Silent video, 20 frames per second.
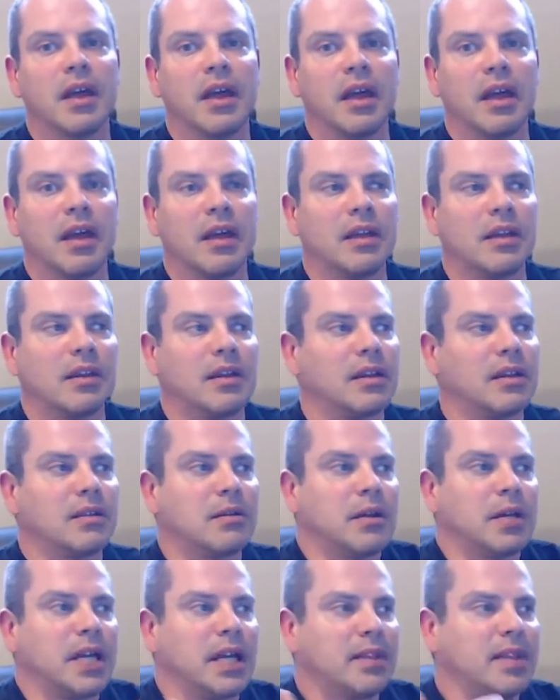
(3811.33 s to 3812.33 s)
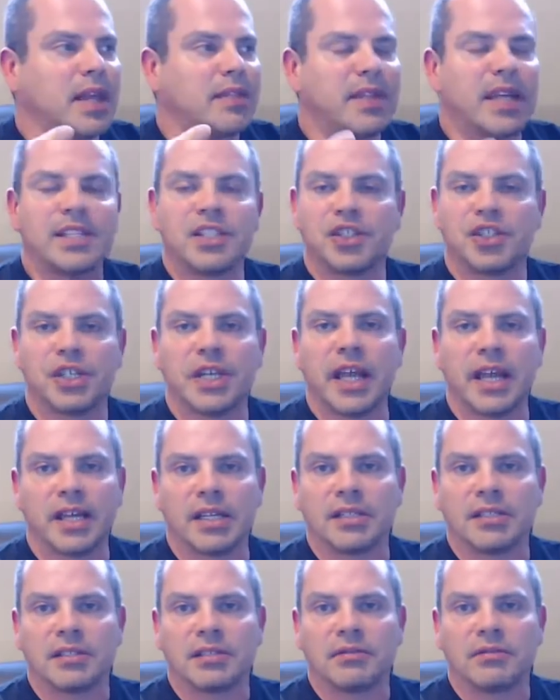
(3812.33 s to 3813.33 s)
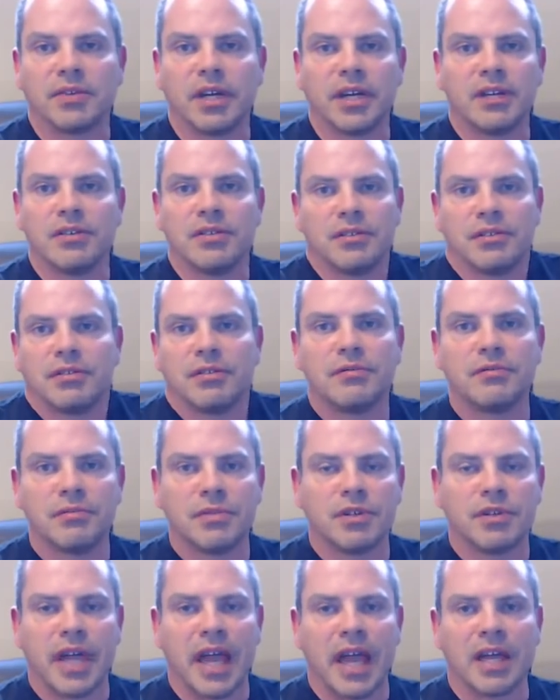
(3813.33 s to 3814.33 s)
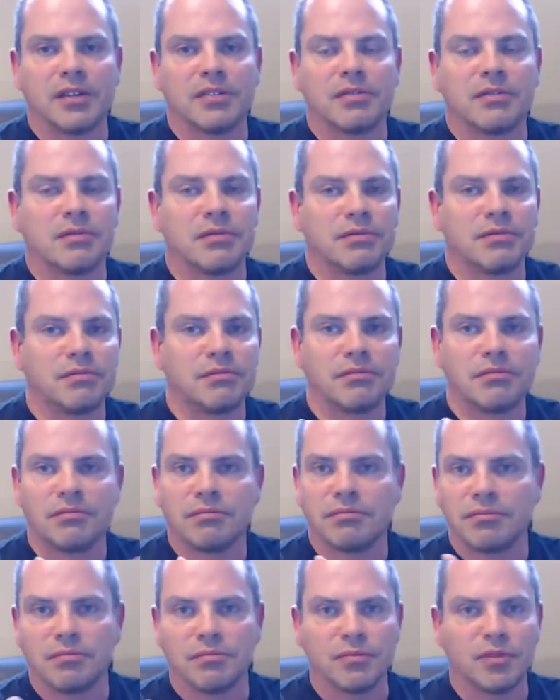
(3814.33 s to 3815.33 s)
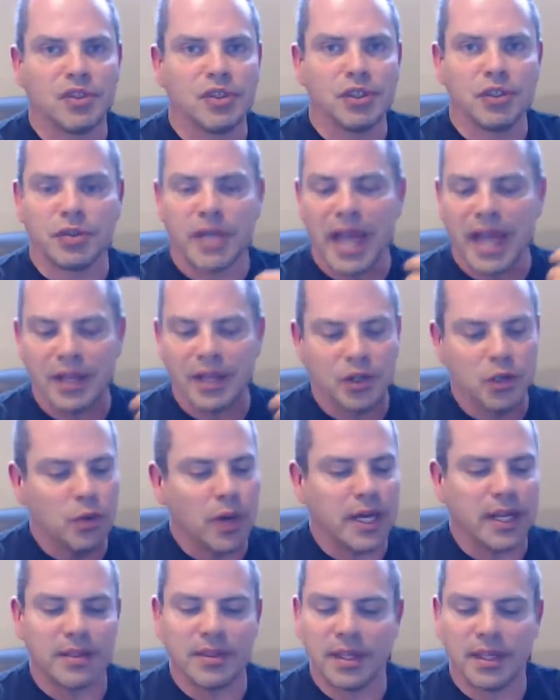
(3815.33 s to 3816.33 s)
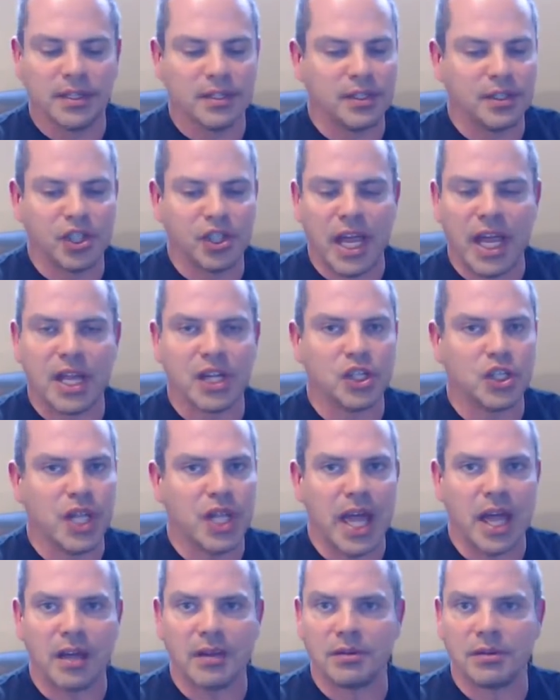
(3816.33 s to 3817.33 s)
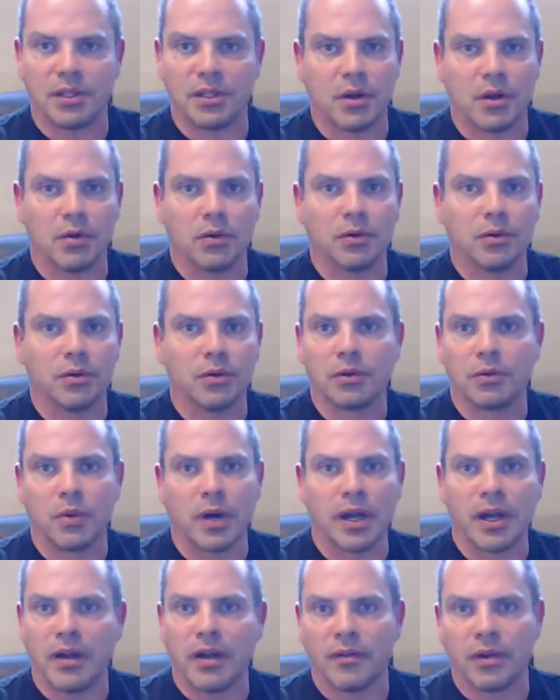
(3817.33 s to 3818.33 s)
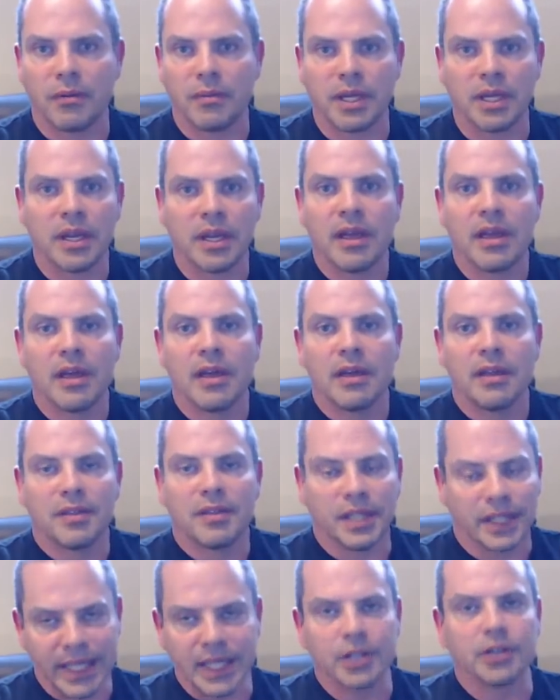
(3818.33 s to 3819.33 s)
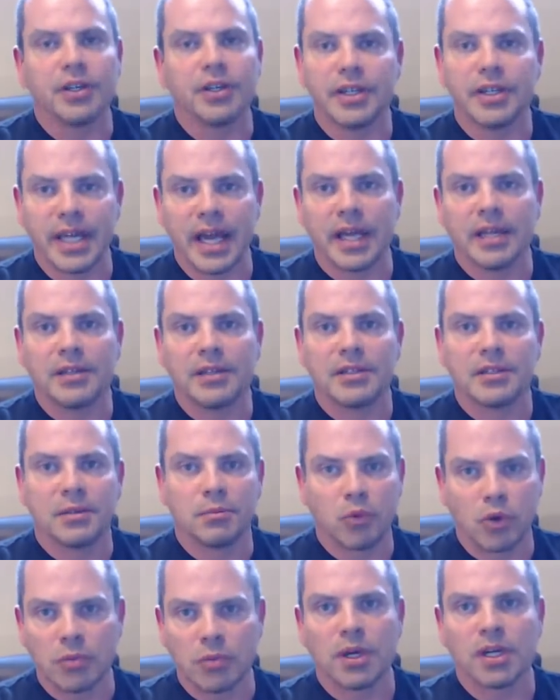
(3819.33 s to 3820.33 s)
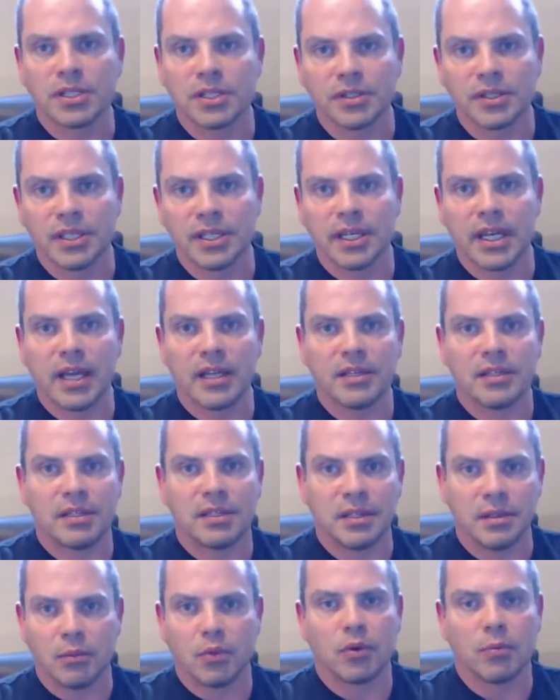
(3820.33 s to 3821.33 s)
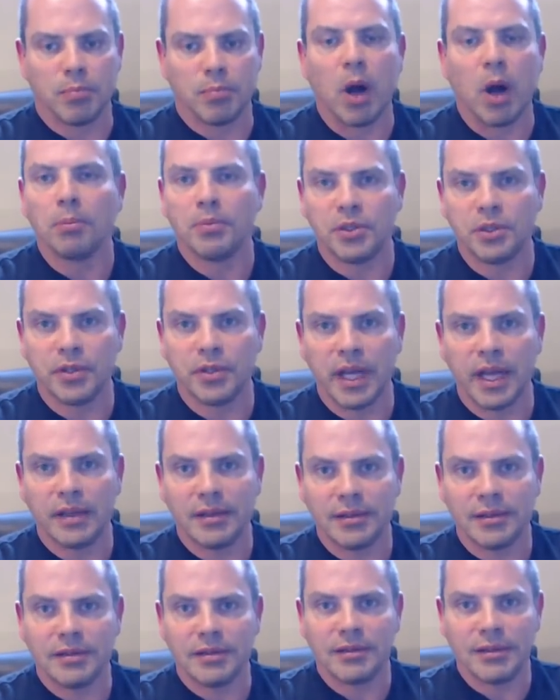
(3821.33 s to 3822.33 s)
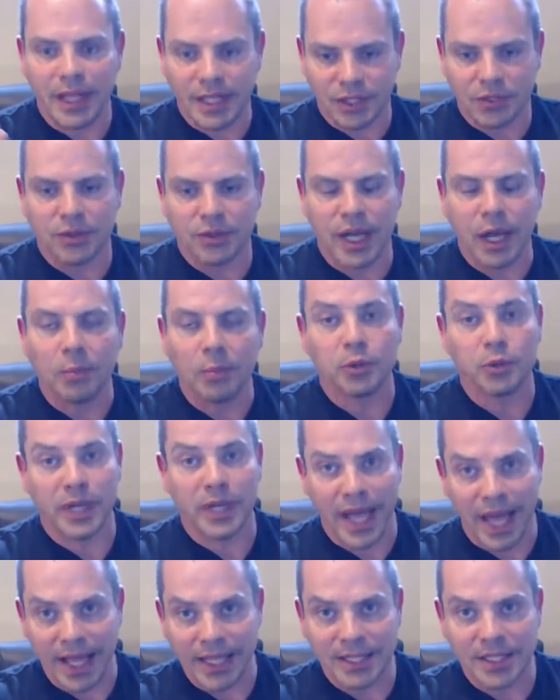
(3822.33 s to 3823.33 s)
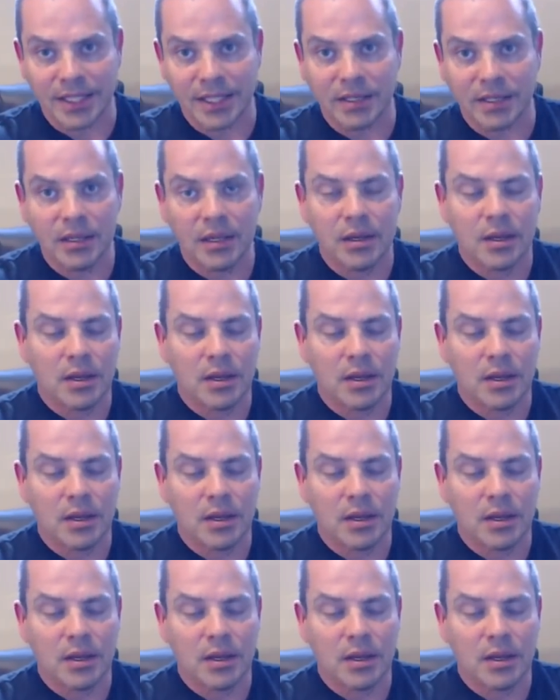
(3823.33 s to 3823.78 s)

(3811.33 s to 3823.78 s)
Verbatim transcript: And uh, again, that, that's genetics, right? You, you you can't you can't do anything to change that, you know, or whatever. I mean, the leaner you get, the more muscle you get, and the more pumped you get. That's going to help to enhance it.